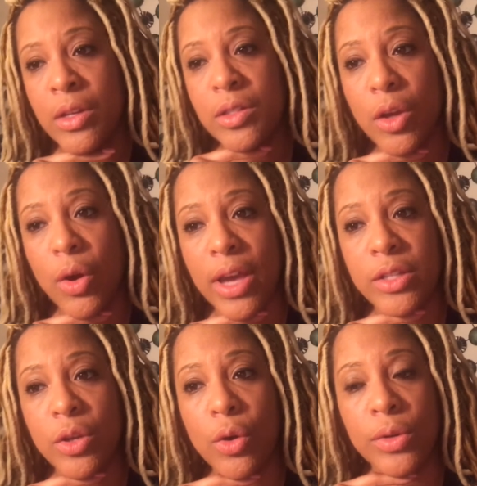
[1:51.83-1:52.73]
So I
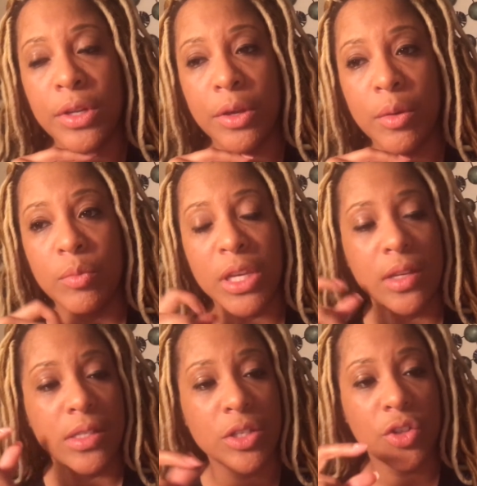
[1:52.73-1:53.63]
told him,
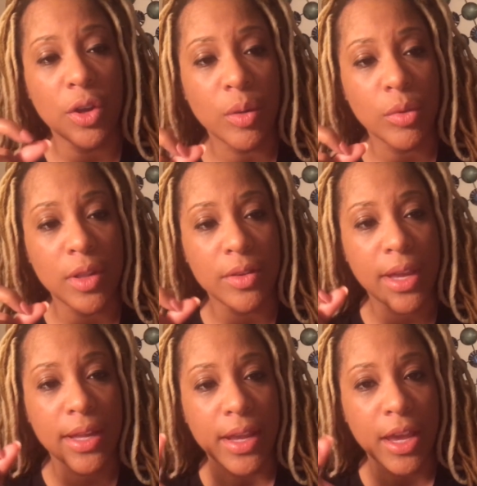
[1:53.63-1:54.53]
because his younger brother
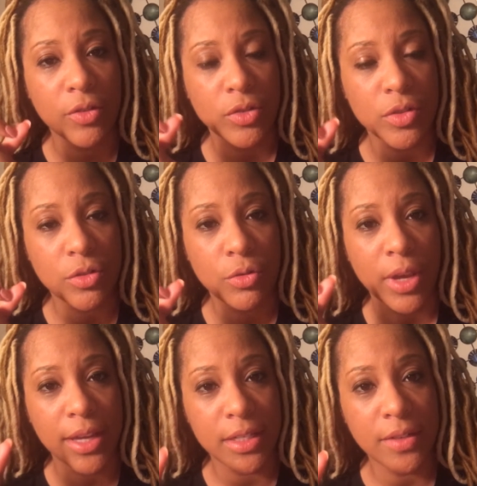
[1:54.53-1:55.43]
had an after-school
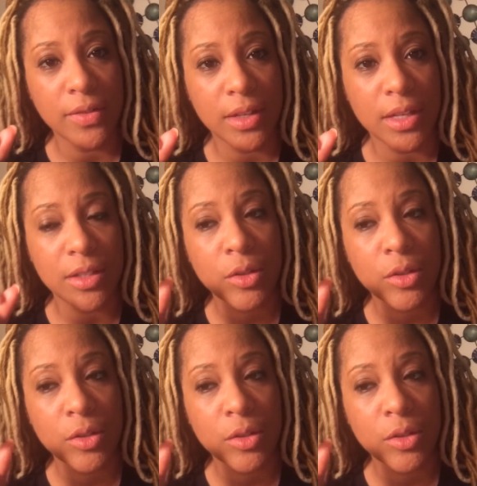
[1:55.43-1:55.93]
activity,